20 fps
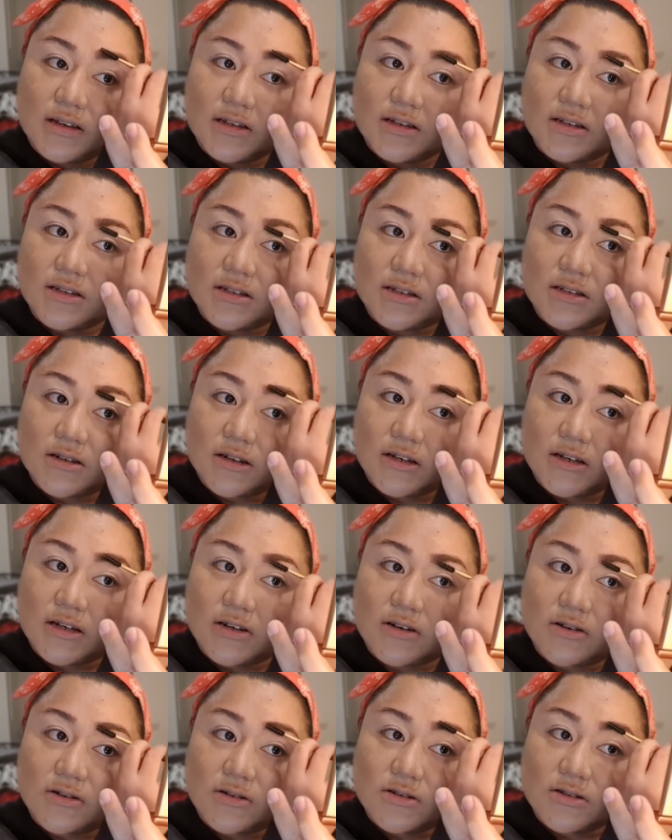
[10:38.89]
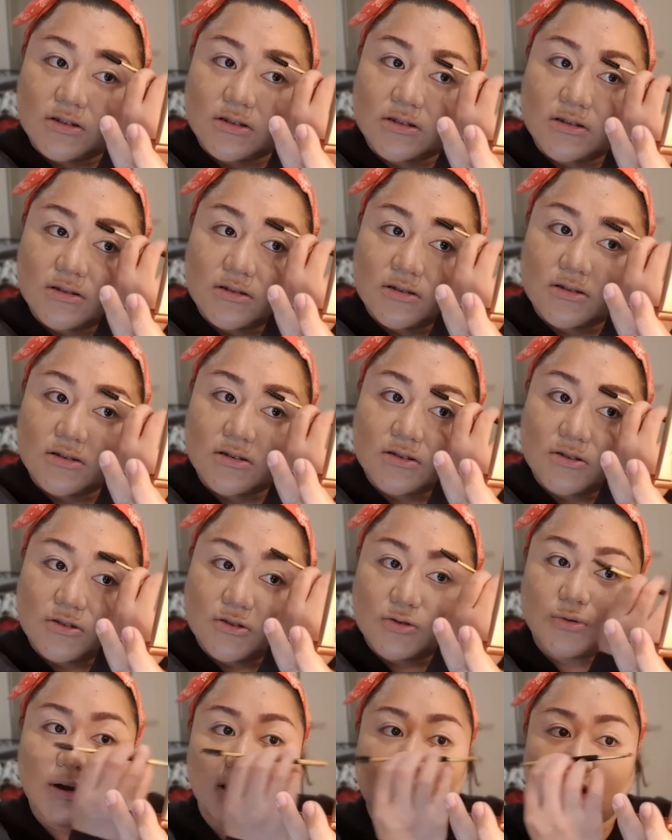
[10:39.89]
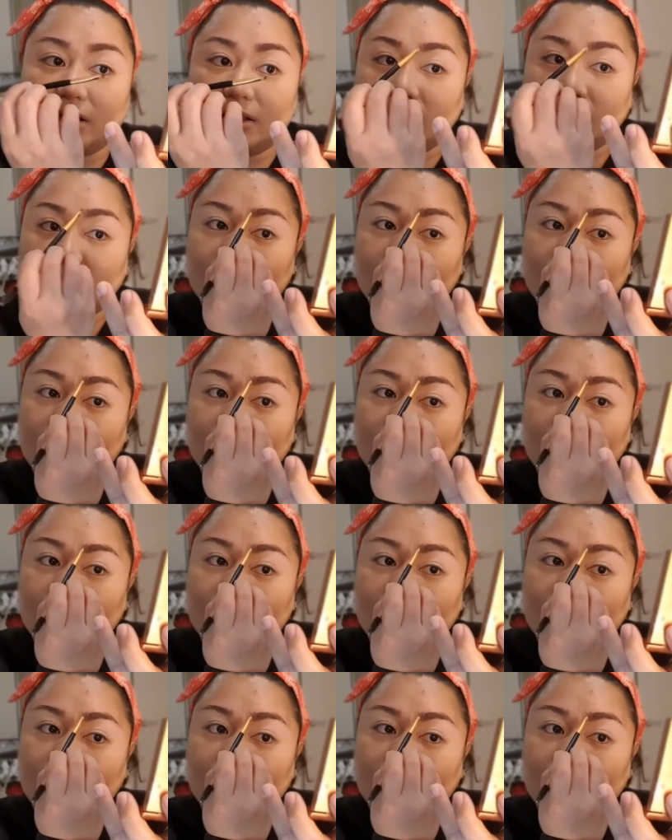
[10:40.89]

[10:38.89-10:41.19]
so it goes straight,